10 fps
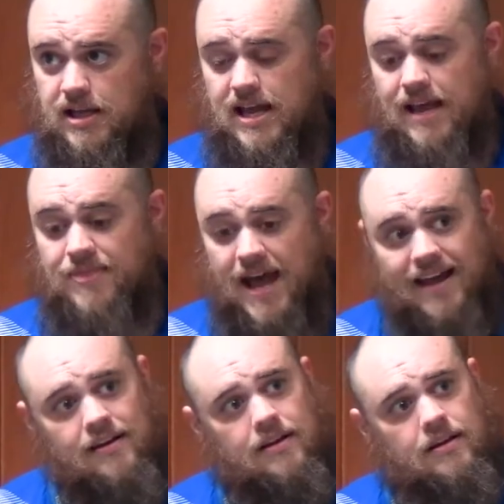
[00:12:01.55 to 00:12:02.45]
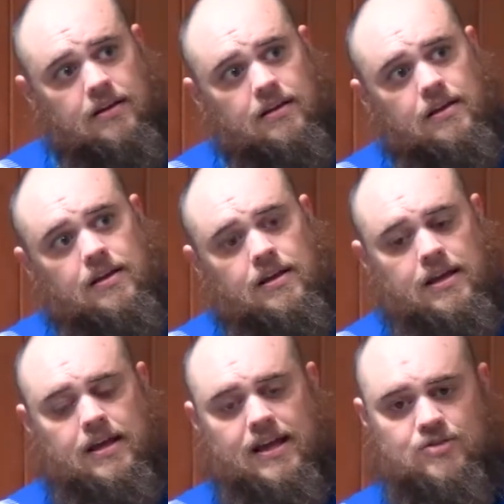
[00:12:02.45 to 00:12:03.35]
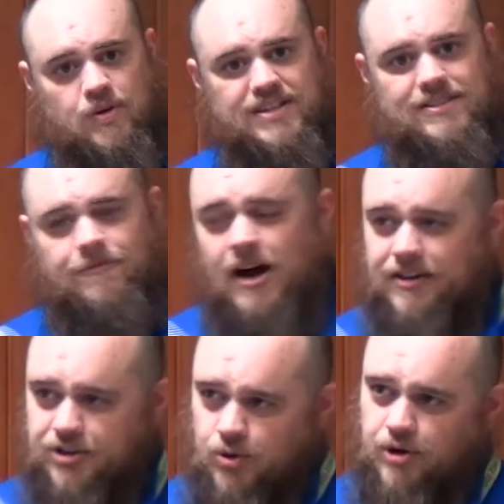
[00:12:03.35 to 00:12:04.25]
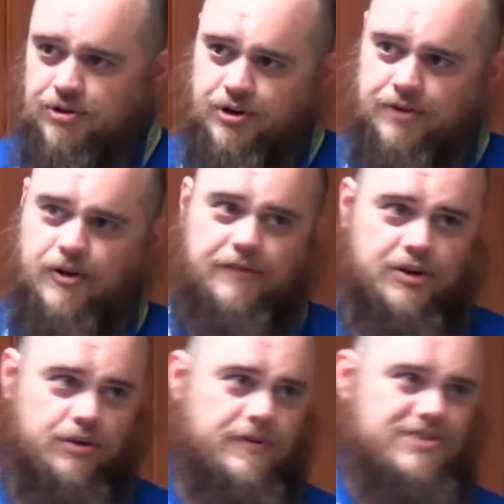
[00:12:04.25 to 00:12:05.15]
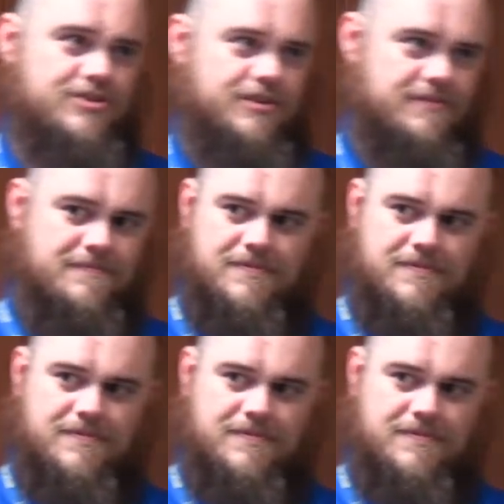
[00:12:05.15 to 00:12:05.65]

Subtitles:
And that is what has defined the 235-year adventure,